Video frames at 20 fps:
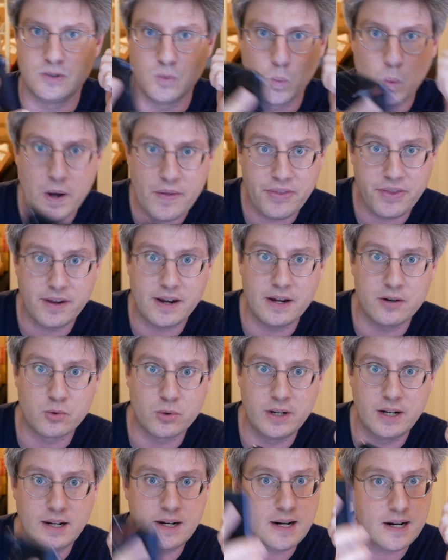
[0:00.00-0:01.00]
one thing I
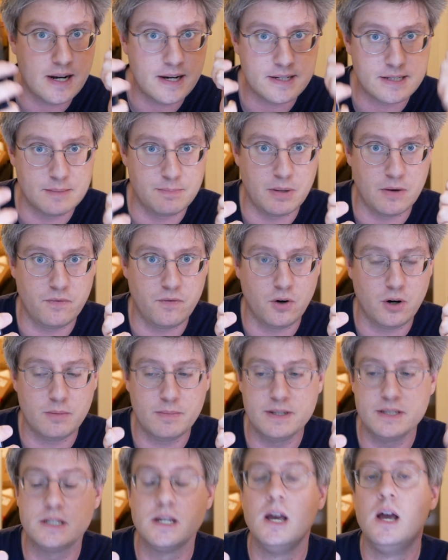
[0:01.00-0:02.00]
really like, the
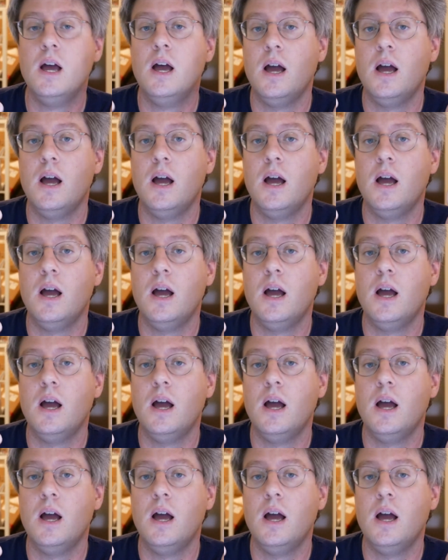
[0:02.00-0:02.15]
performance.